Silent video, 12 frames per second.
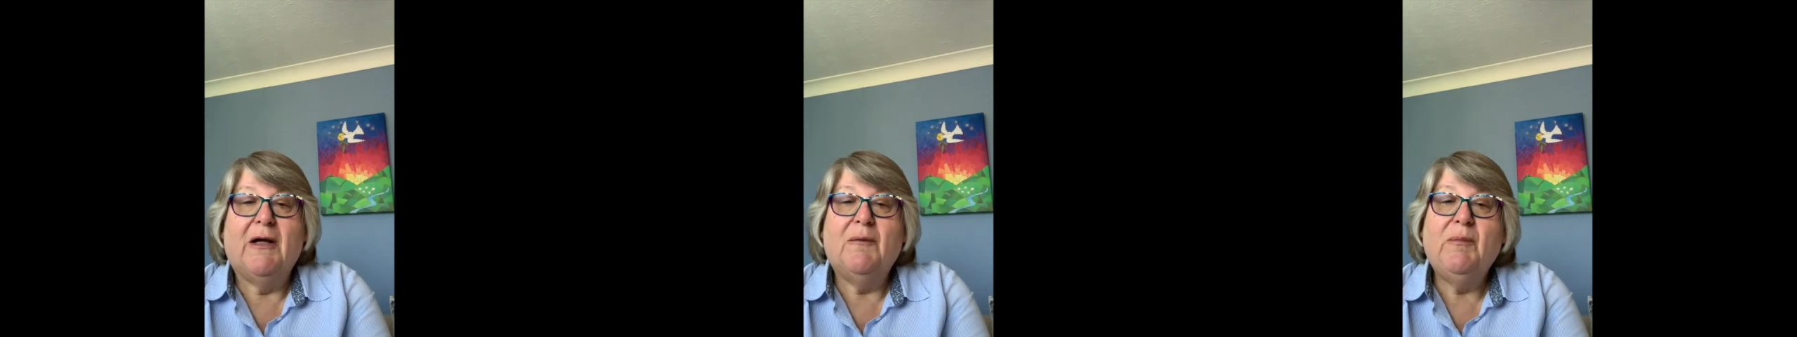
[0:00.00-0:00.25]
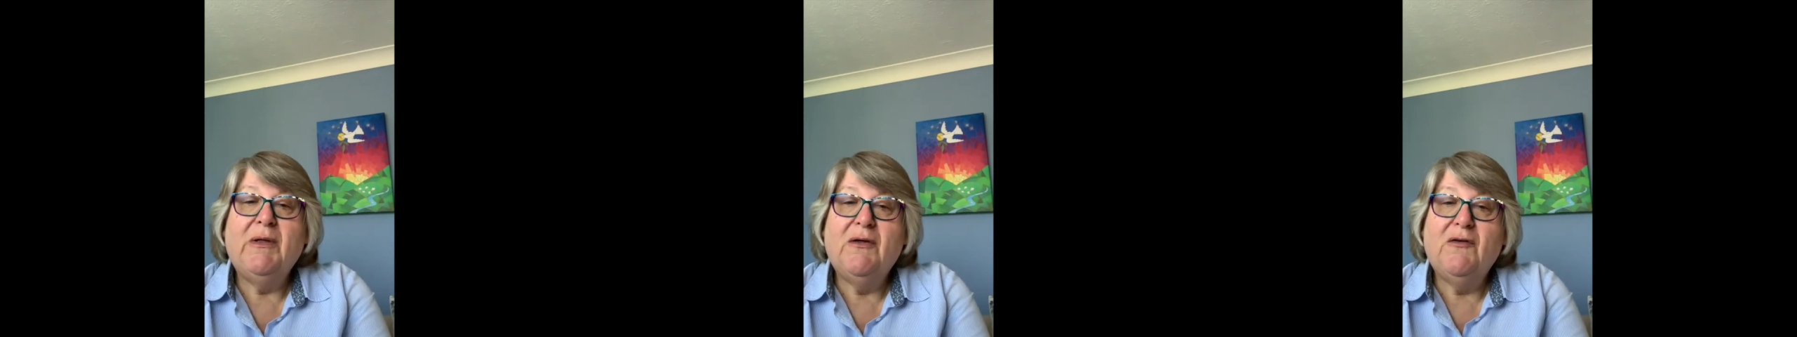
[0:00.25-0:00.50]
and
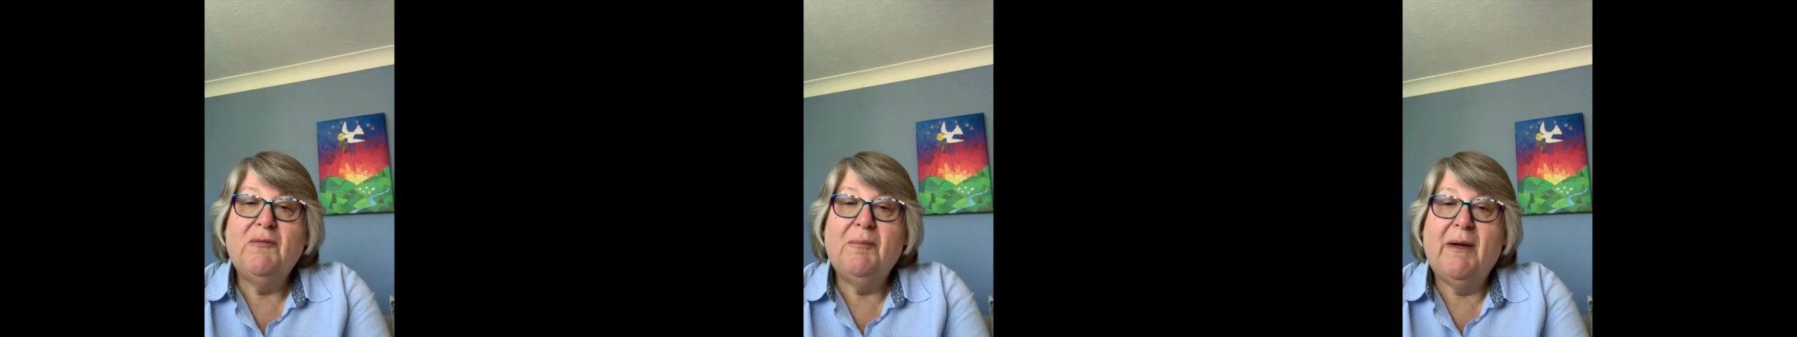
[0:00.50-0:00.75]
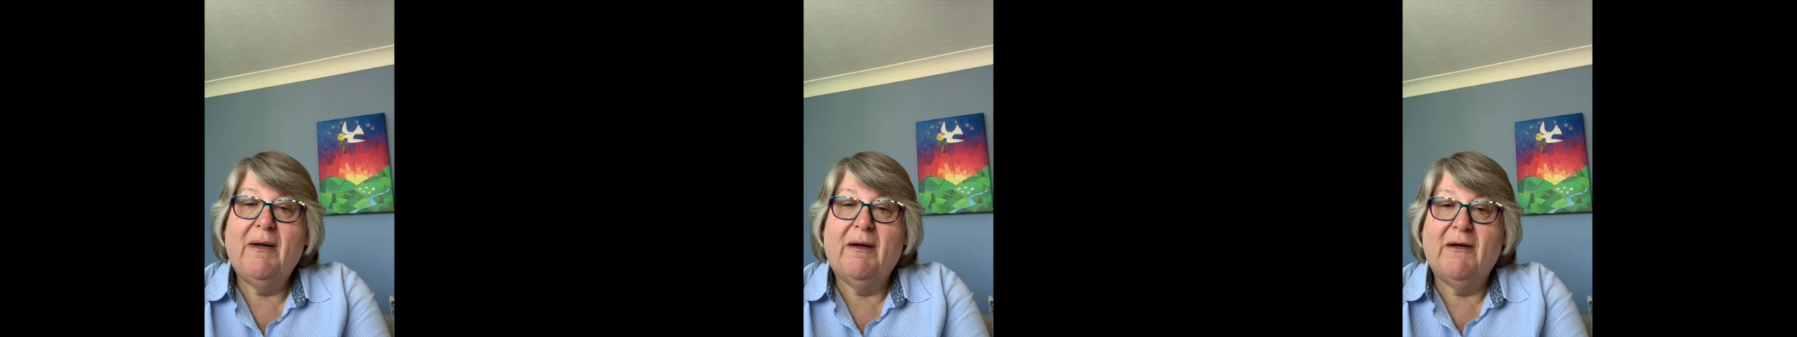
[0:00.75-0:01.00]
we use
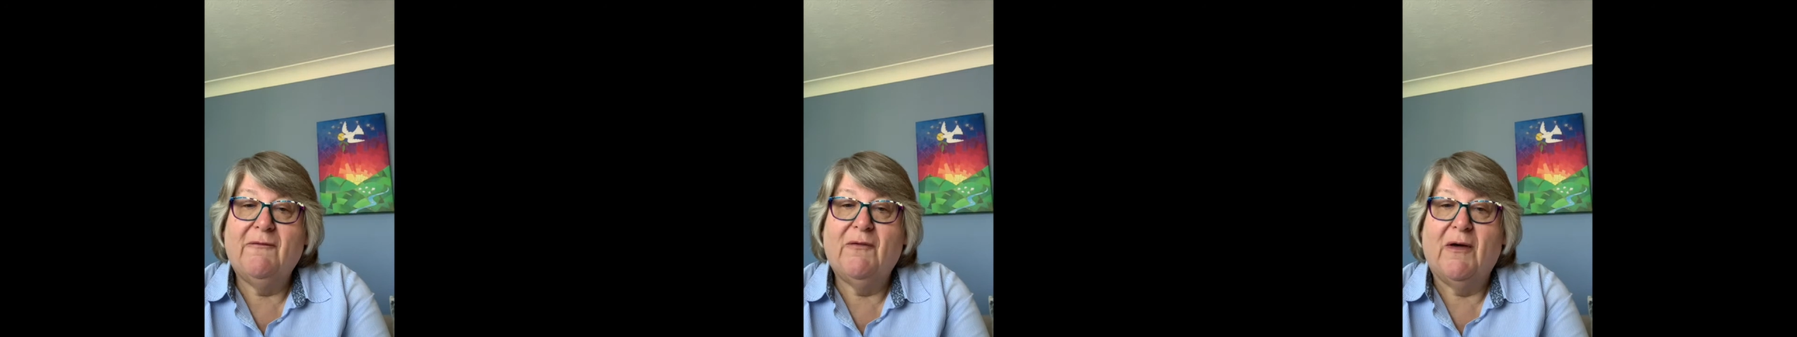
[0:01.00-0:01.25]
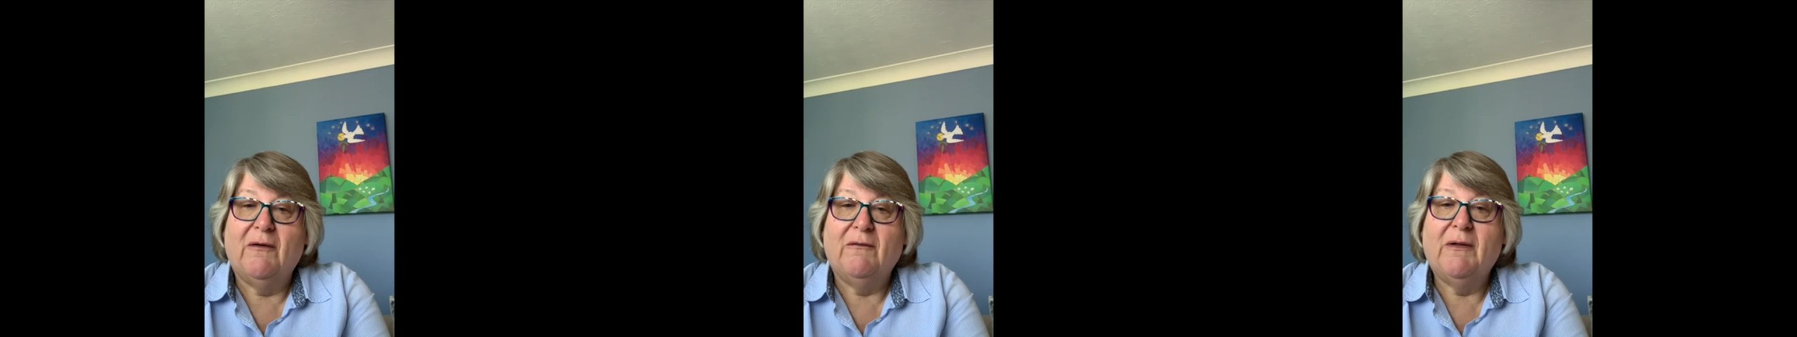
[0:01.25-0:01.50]
my
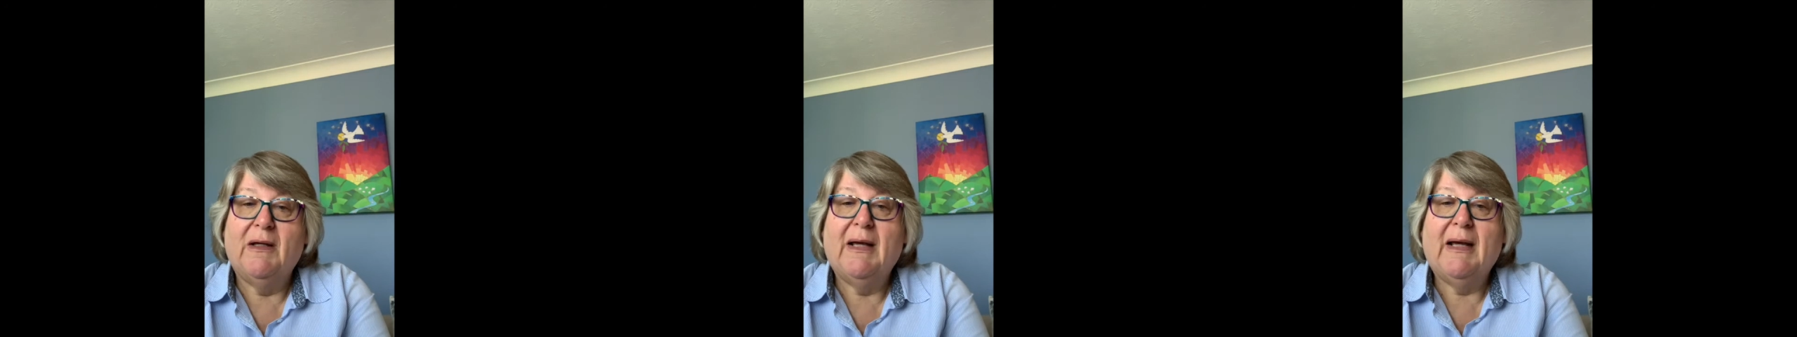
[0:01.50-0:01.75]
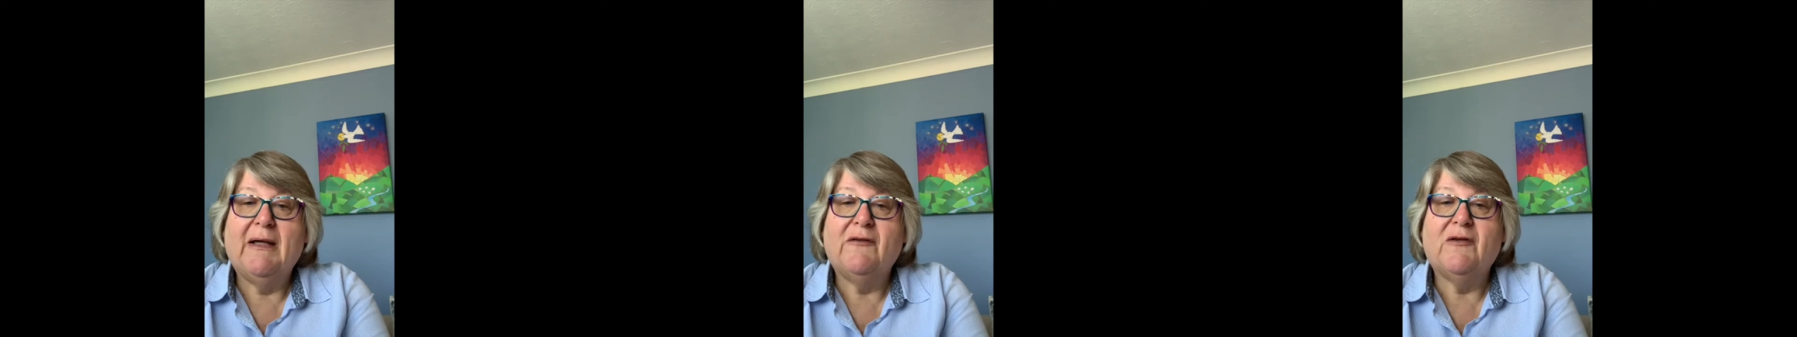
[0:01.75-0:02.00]
iPhone
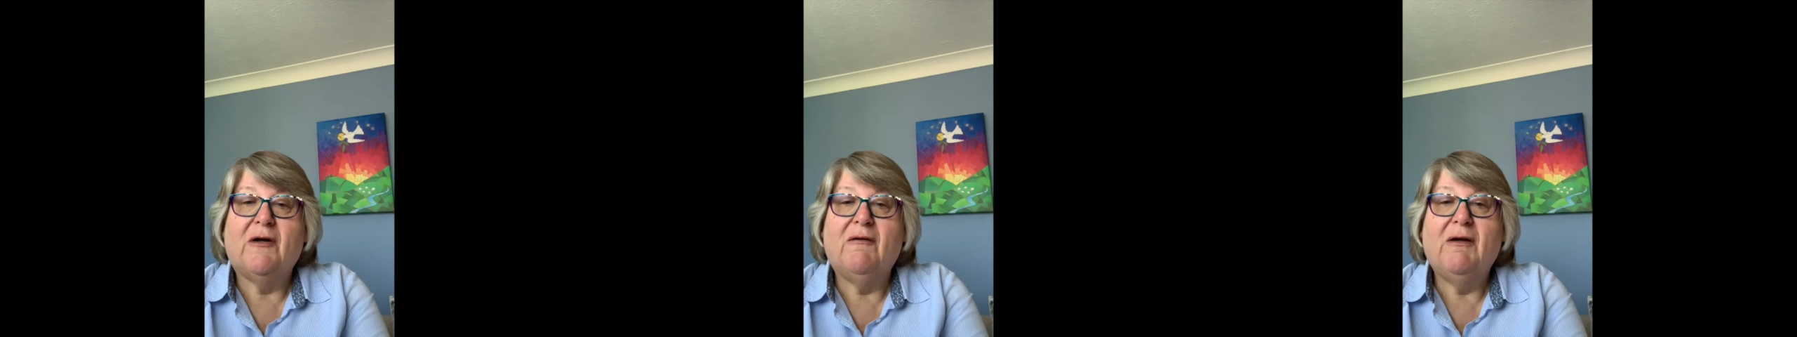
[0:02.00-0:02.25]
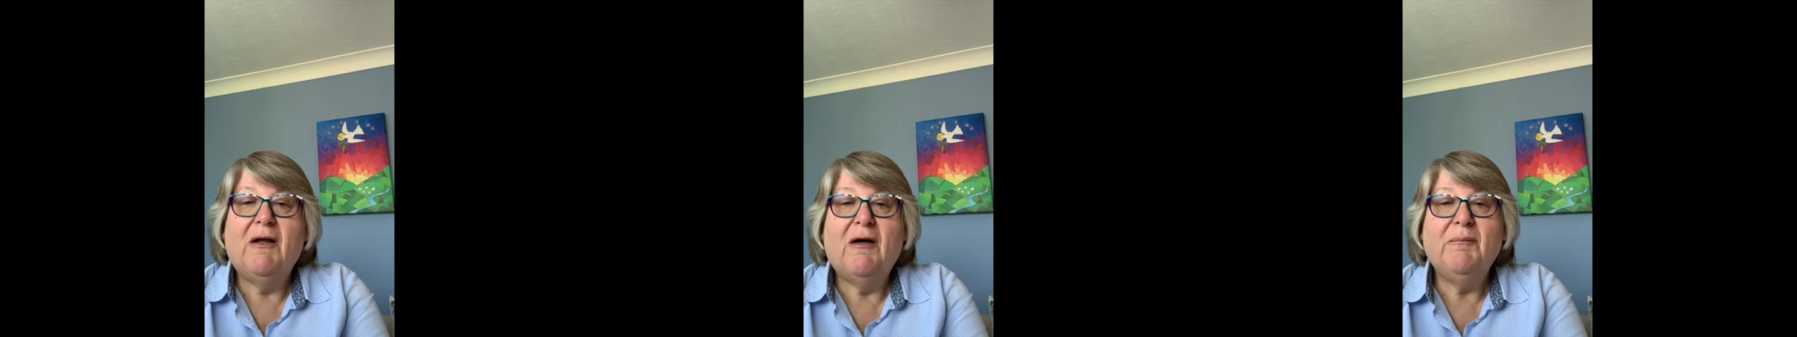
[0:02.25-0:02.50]
as our
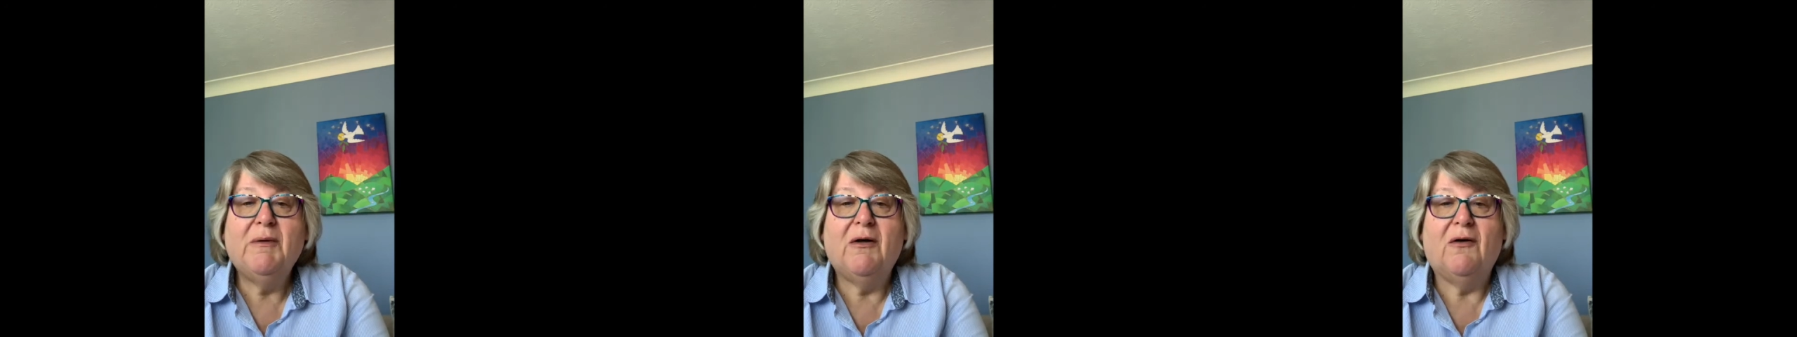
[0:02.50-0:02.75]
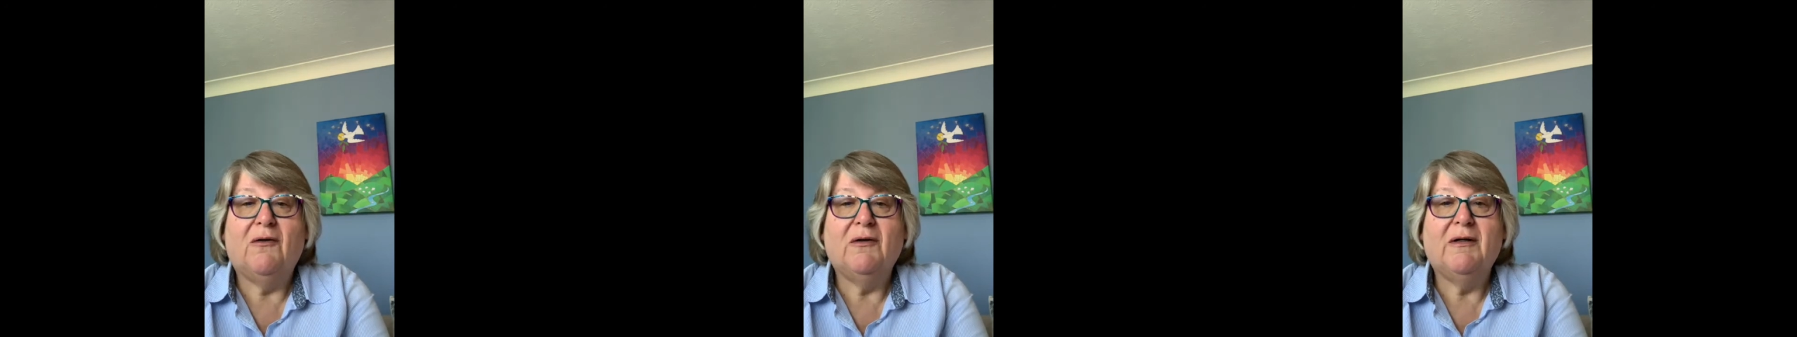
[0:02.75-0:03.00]
alarm
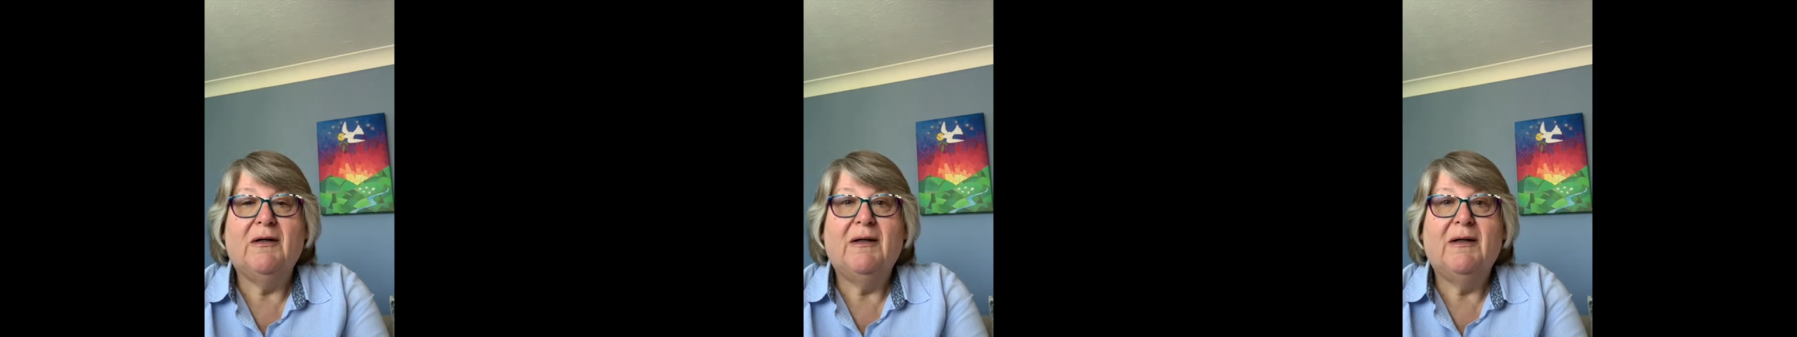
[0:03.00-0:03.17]
clock.